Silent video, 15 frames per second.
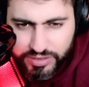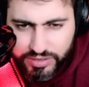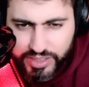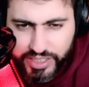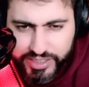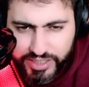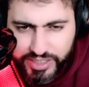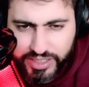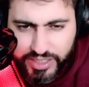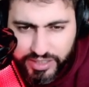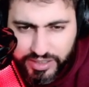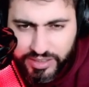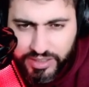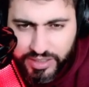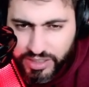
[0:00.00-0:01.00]
technically,
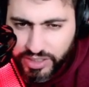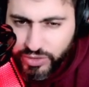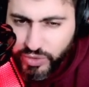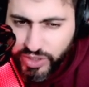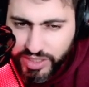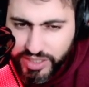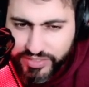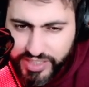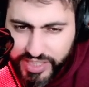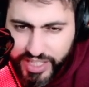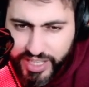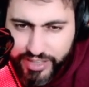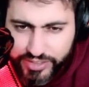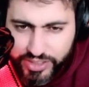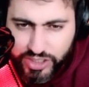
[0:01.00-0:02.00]
do they even
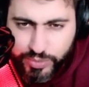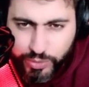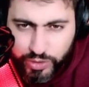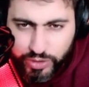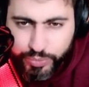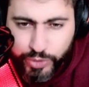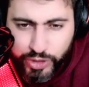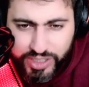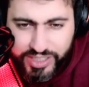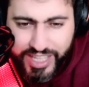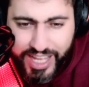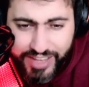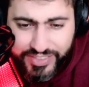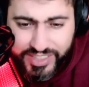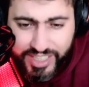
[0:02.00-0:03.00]
have Energy Ball? Opponent
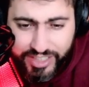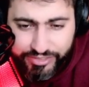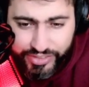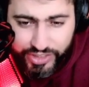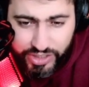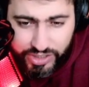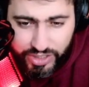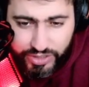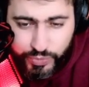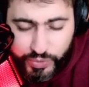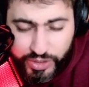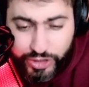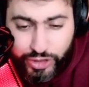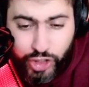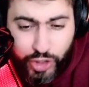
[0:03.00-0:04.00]
having a Vigoroth.
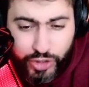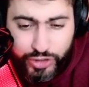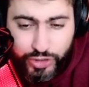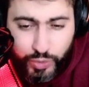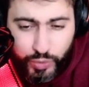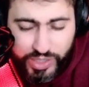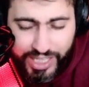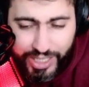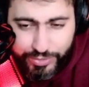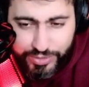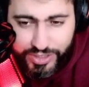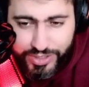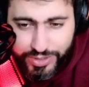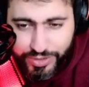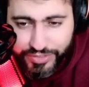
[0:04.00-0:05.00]
We took 2
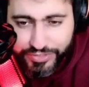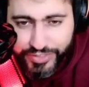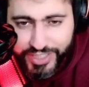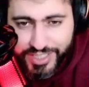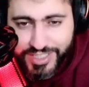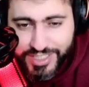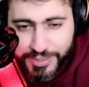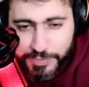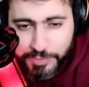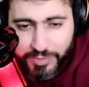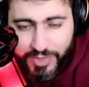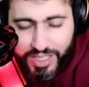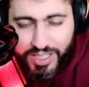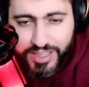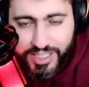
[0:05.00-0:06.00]
counters to the face.
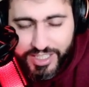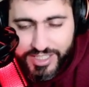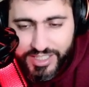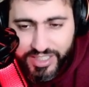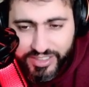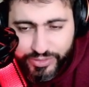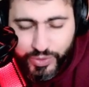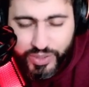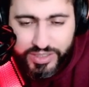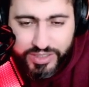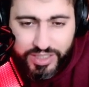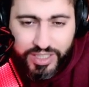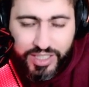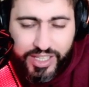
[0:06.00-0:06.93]
That's a rough one.